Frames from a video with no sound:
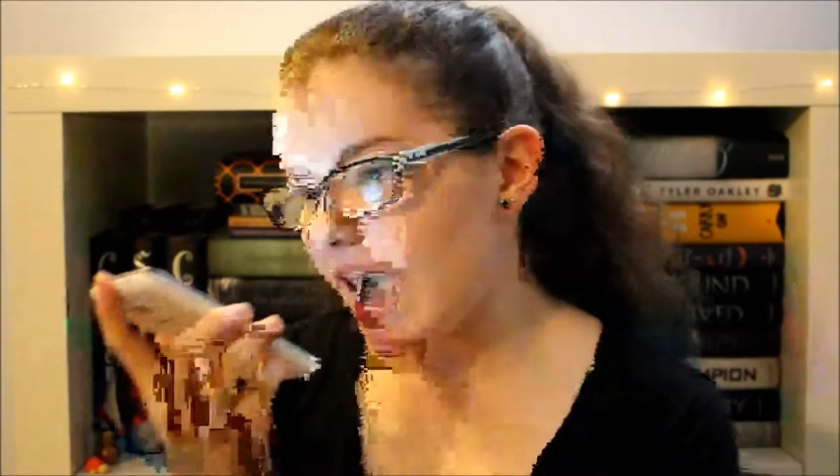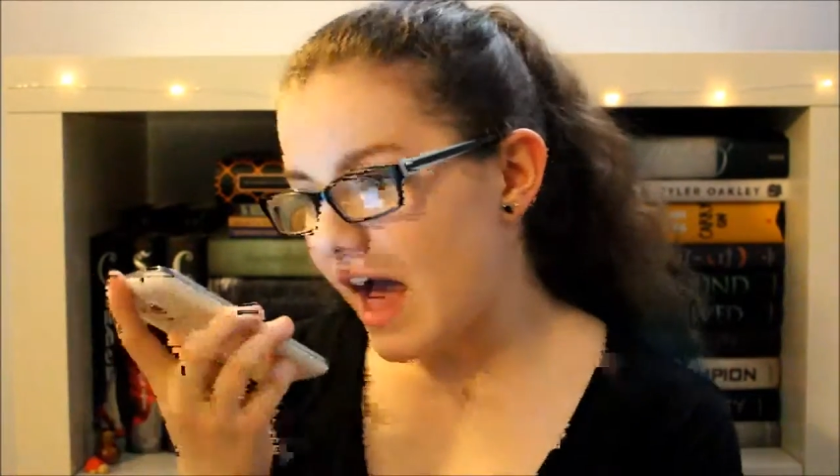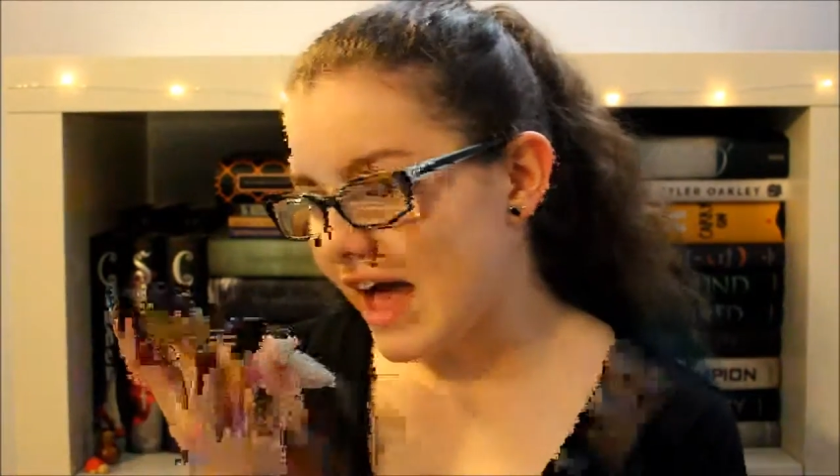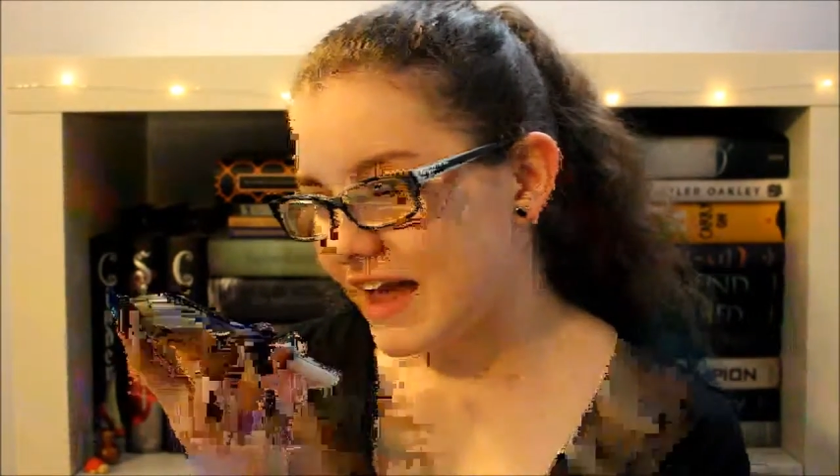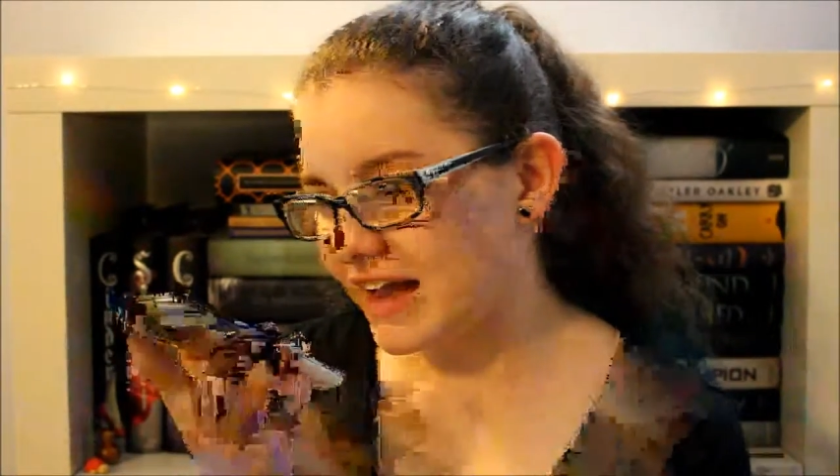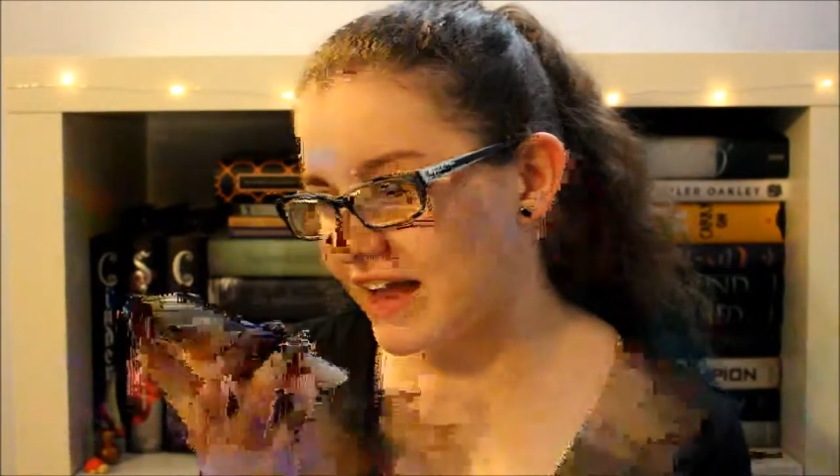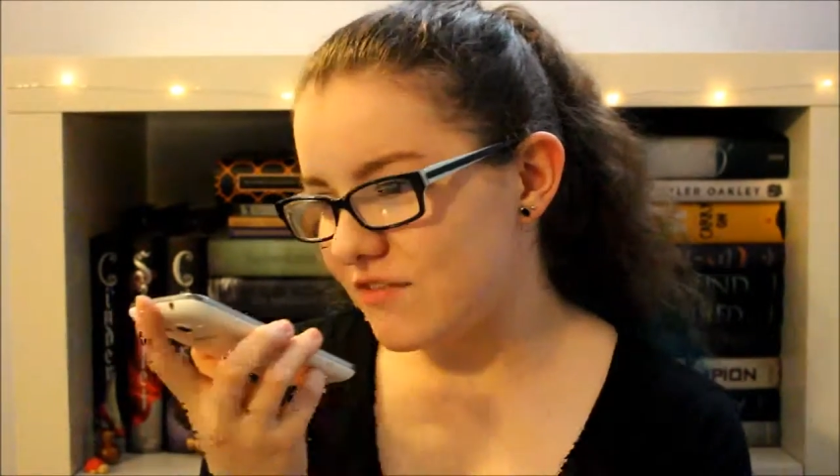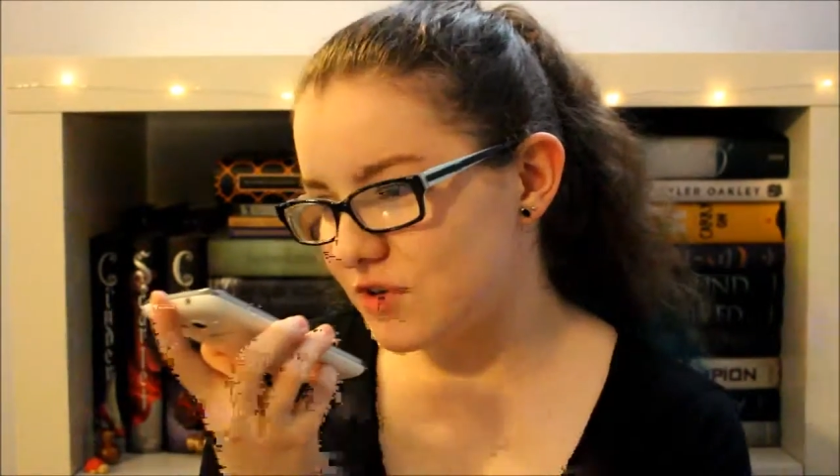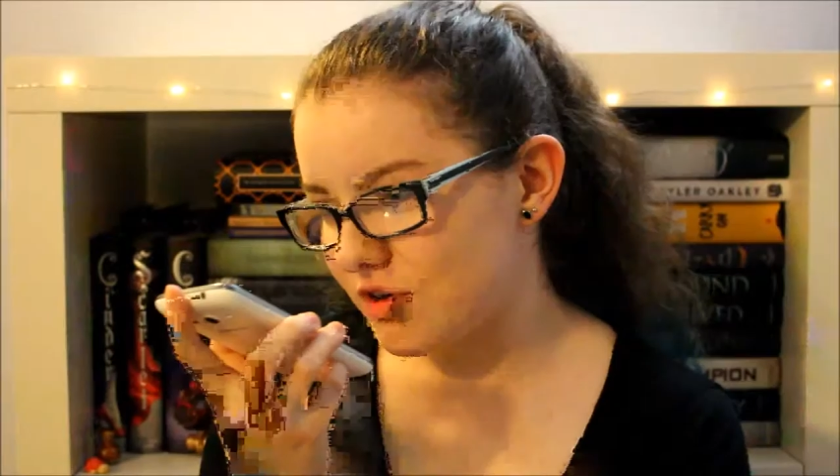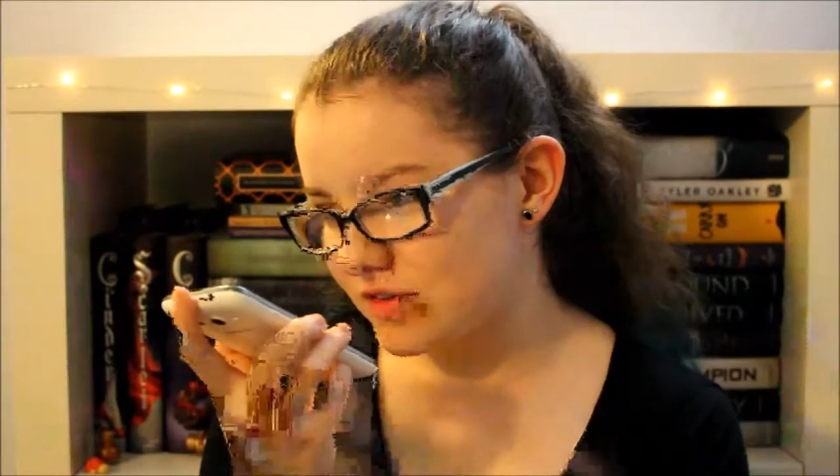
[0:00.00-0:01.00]
Hi,
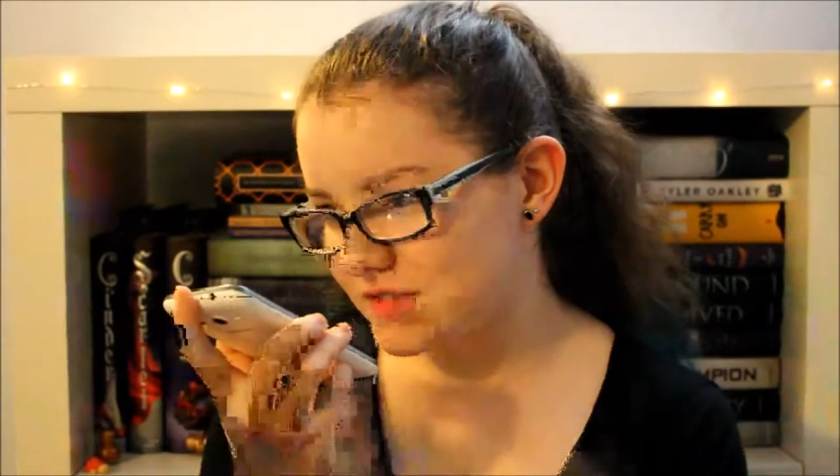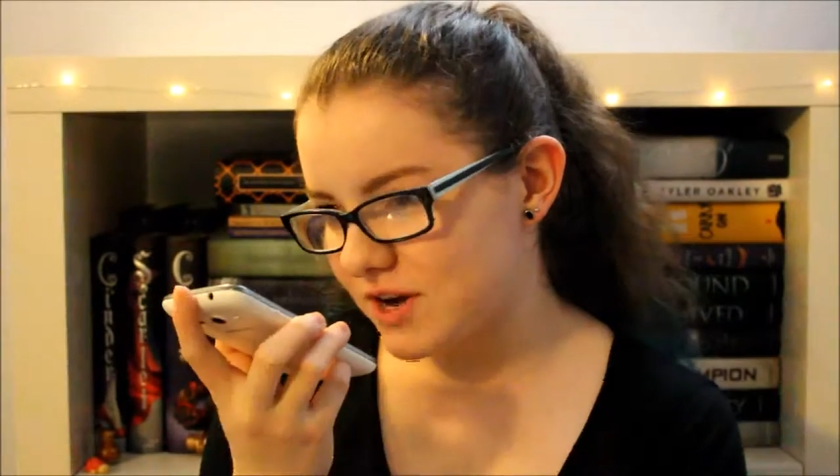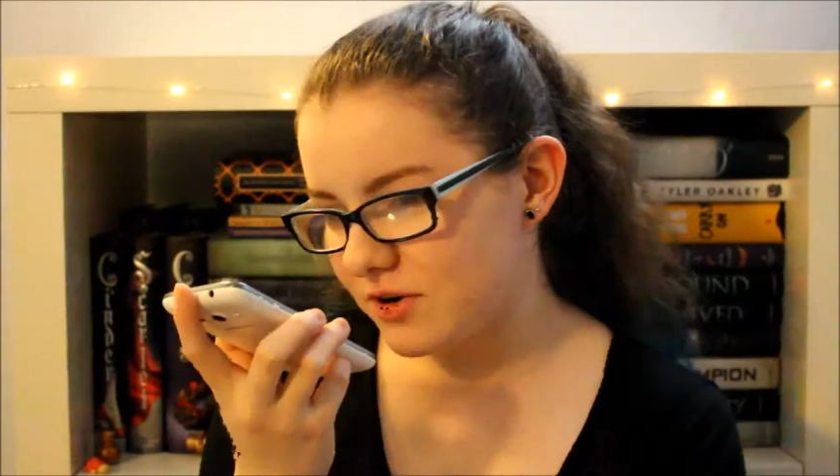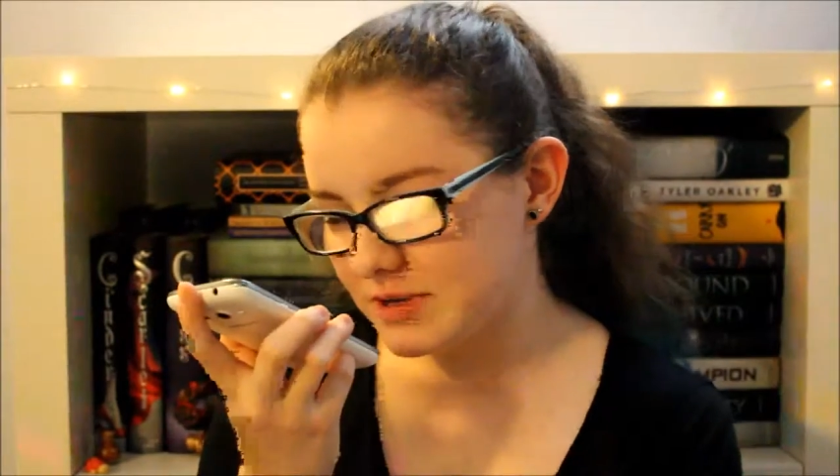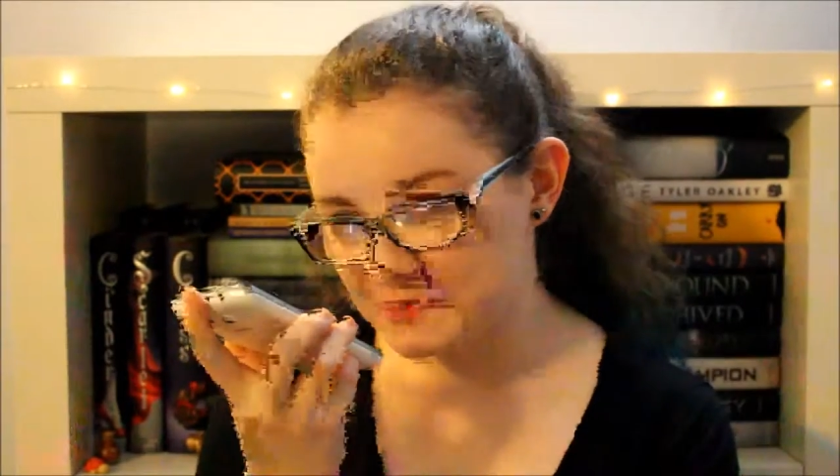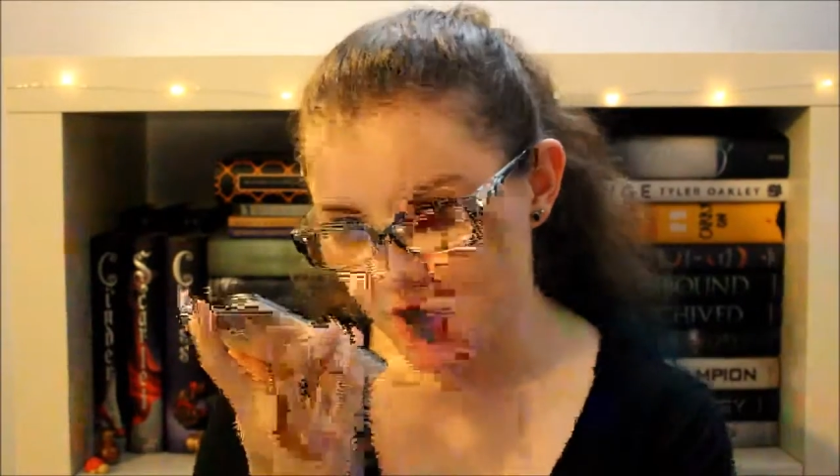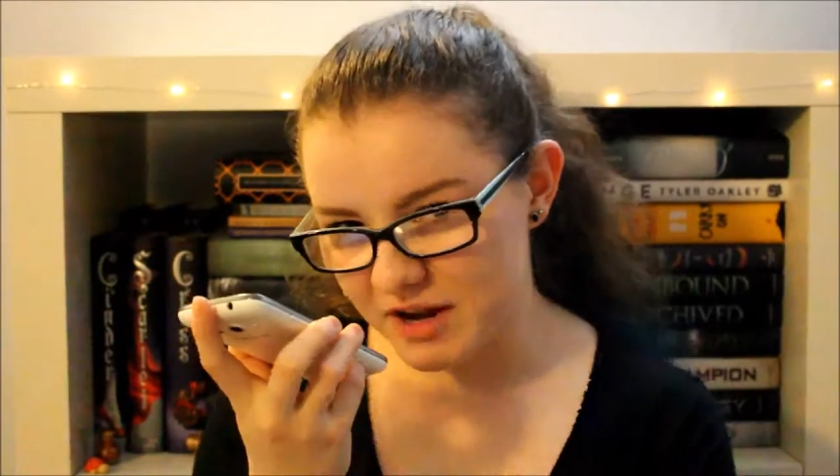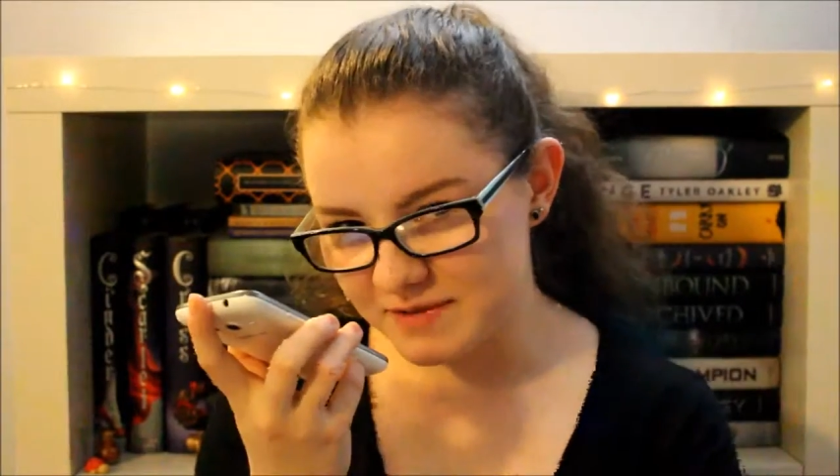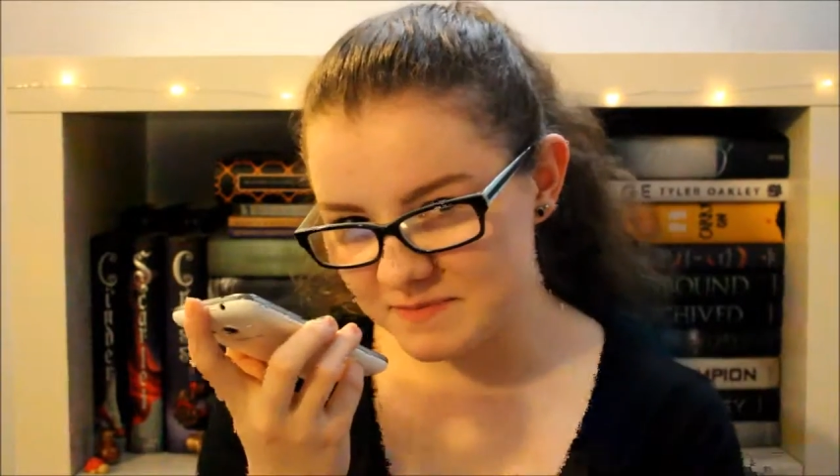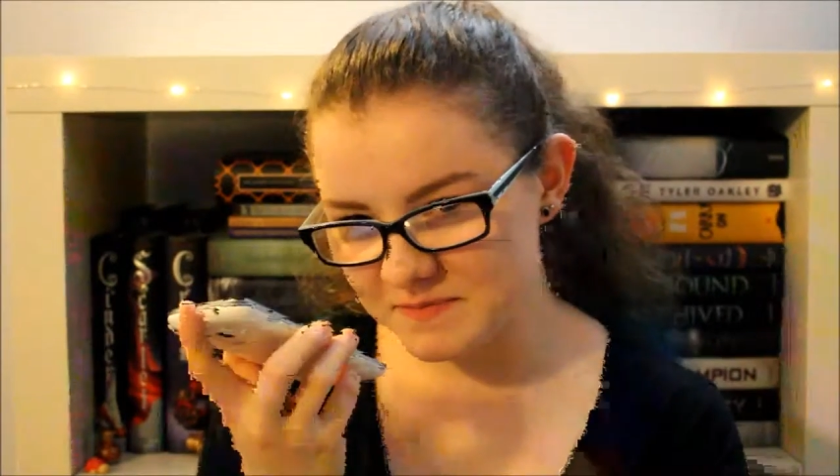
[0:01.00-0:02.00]
have you heard of Rees Brennan?